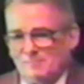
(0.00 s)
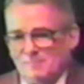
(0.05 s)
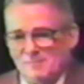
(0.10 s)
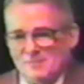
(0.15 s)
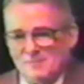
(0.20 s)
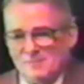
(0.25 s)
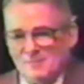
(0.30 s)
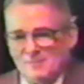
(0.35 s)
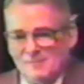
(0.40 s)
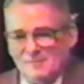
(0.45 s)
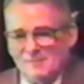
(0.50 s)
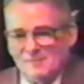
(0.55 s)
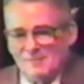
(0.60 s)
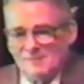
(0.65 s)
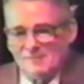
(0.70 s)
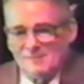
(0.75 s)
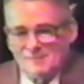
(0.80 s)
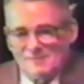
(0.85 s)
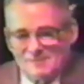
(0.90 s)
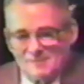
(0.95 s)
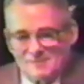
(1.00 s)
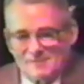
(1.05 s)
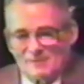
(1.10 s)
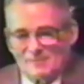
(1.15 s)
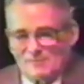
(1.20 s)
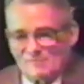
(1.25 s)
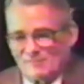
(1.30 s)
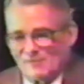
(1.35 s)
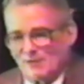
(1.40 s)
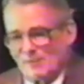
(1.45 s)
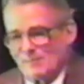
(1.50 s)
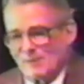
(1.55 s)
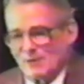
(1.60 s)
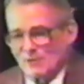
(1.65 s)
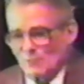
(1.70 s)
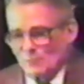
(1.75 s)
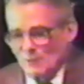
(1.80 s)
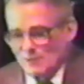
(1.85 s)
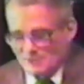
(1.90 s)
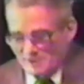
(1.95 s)
and the
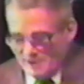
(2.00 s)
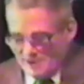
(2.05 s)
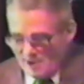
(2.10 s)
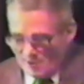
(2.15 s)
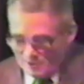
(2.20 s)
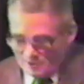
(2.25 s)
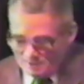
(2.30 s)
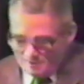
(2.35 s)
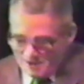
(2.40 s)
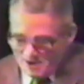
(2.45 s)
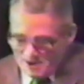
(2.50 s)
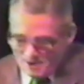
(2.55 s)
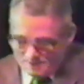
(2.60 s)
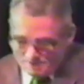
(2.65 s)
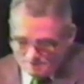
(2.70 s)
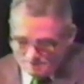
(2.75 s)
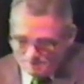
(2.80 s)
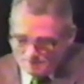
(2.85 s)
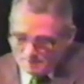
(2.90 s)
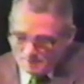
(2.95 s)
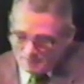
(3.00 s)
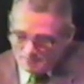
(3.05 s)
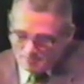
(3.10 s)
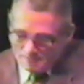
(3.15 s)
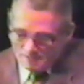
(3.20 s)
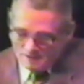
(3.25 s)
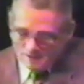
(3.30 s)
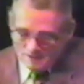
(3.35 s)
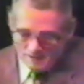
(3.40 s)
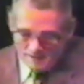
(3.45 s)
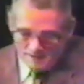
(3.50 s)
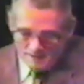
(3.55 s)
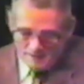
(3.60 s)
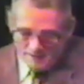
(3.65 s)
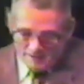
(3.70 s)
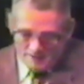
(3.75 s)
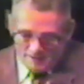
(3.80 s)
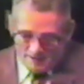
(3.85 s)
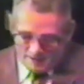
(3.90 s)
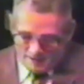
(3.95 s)
fundamentalist who went to hell is Balaam.
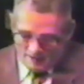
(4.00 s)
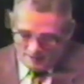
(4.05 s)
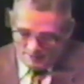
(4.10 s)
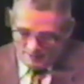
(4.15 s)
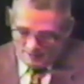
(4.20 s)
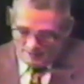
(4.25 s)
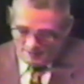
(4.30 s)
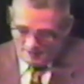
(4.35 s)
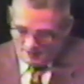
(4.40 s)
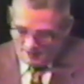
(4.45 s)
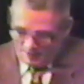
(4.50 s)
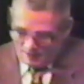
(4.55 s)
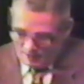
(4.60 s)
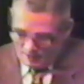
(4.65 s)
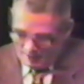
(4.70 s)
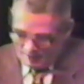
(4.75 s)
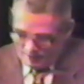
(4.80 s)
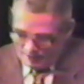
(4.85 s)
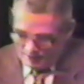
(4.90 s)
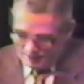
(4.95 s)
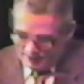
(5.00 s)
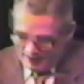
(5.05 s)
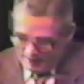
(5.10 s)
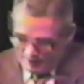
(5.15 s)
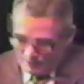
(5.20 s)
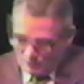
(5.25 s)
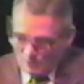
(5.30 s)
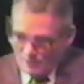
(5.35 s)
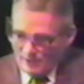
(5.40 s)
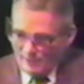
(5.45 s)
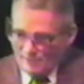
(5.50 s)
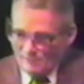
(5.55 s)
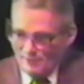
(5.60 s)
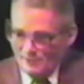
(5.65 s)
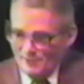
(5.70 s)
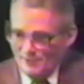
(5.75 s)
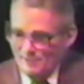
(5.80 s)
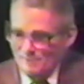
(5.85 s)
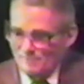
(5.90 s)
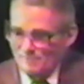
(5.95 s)
I come number Numbers chapter
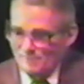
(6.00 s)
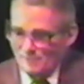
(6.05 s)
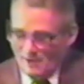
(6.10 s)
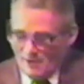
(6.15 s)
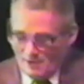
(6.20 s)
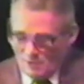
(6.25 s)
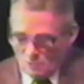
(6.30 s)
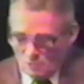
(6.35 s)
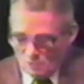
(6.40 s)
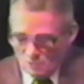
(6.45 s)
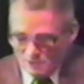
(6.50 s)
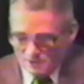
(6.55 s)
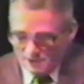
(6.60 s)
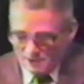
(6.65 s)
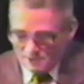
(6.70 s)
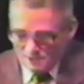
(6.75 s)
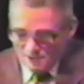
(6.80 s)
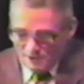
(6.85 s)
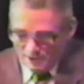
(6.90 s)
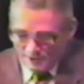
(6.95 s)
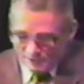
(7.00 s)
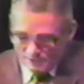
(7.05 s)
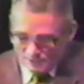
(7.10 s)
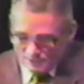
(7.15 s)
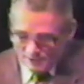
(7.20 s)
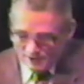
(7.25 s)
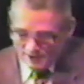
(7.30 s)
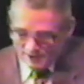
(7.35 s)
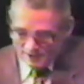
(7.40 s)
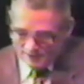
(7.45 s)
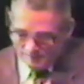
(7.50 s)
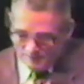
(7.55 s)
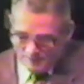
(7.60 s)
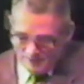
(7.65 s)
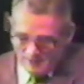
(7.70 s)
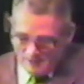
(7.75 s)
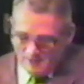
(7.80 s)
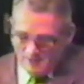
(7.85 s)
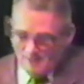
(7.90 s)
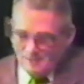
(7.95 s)
23. Now, of course, that's tongue in cheek.
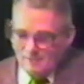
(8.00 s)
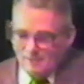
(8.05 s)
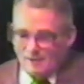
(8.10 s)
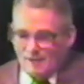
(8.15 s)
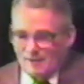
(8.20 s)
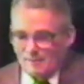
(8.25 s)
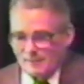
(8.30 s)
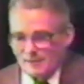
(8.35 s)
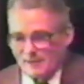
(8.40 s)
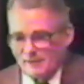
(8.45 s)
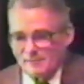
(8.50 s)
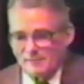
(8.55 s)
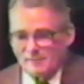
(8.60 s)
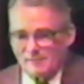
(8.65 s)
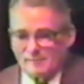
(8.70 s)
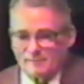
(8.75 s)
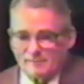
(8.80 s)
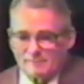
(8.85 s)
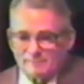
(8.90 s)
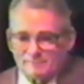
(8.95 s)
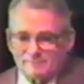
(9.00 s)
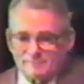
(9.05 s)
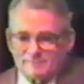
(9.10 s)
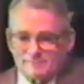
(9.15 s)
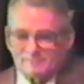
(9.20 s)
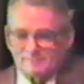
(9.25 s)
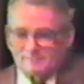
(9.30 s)
I mean, uh,